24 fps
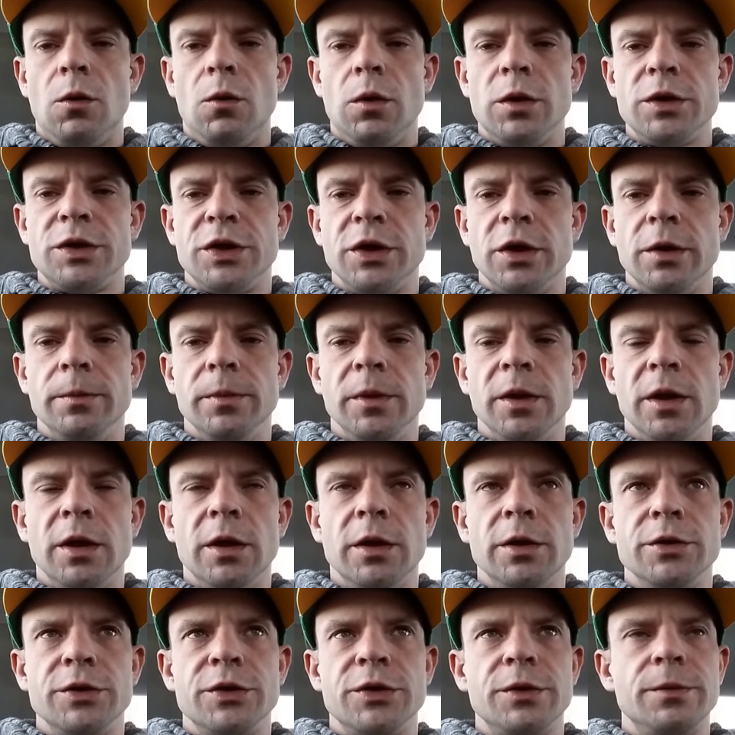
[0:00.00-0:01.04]
What's up
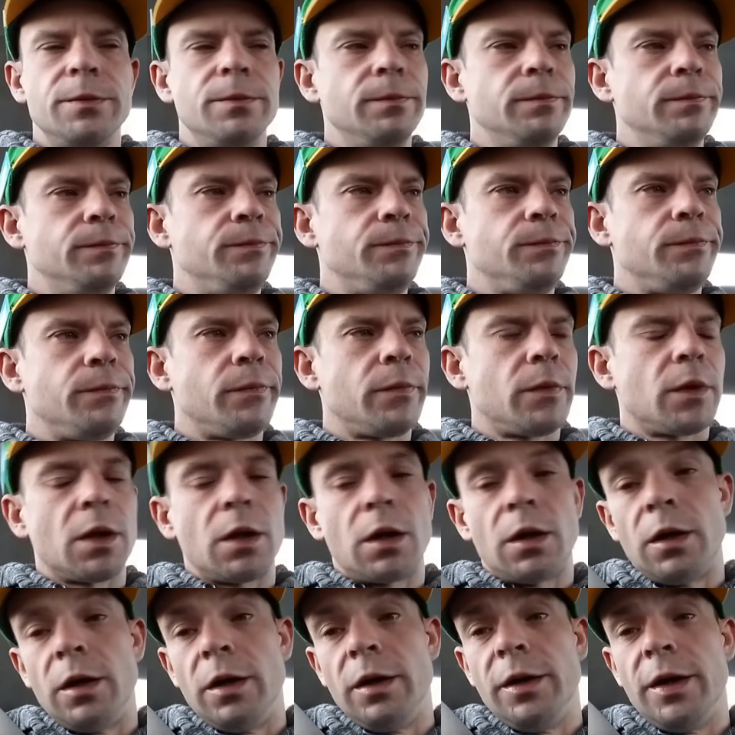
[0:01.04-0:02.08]
guys?
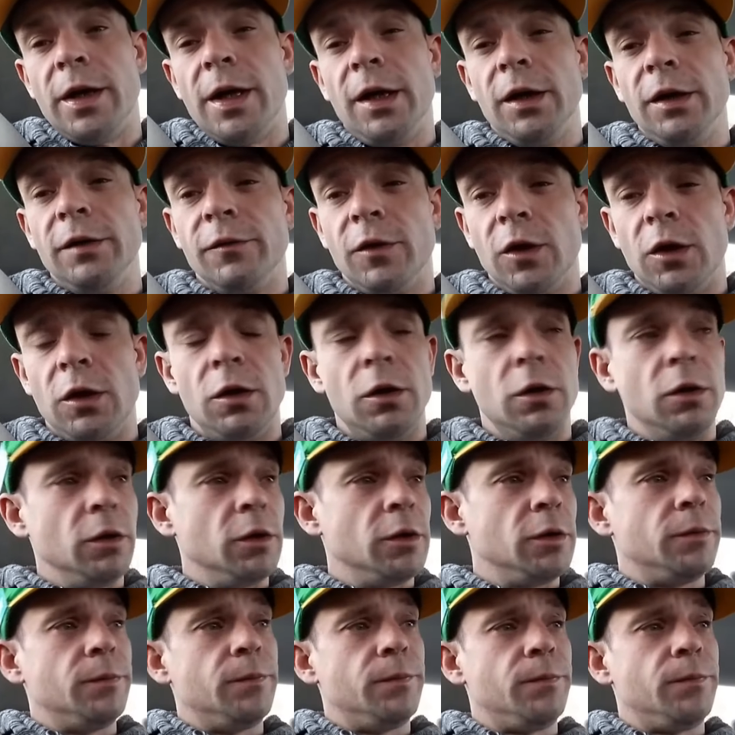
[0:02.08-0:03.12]
Daily vlog.